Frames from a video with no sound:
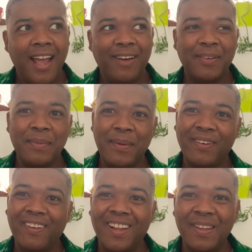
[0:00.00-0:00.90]
I would maybe
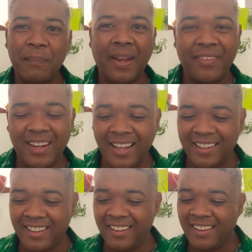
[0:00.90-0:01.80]
rather marry
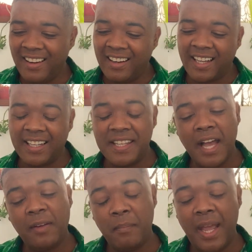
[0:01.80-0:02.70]
like a
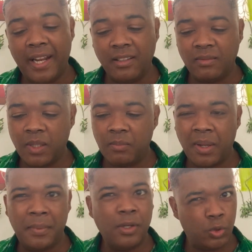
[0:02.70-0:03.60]
young man,
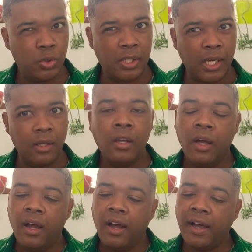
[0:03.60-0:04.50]
maybe not too
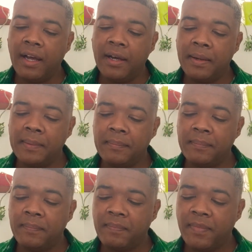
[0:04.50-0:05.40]

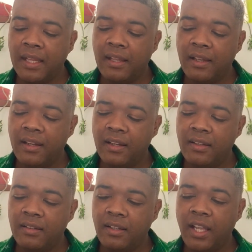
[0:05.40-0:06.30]
young.
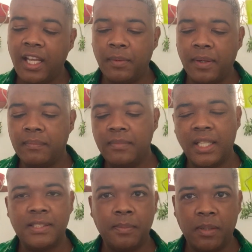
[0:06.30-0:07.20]
Anyway,
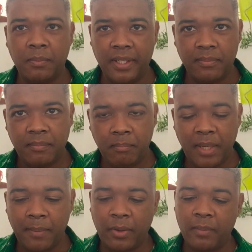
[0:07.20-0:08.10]
that's about me
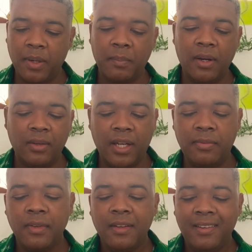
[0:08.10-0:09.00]
blabbering about my own
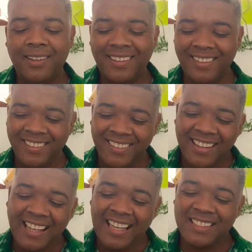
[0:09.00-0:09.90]
life.
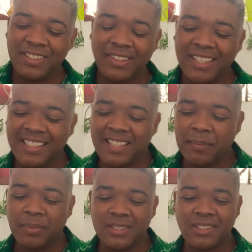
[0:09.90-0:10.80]
Let's look at the
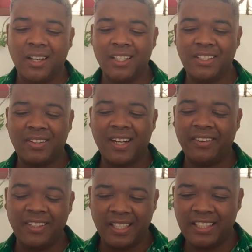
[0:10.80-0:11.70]
Temperance card in your
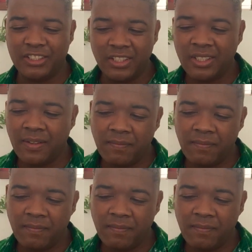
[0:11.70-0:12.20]
current energy.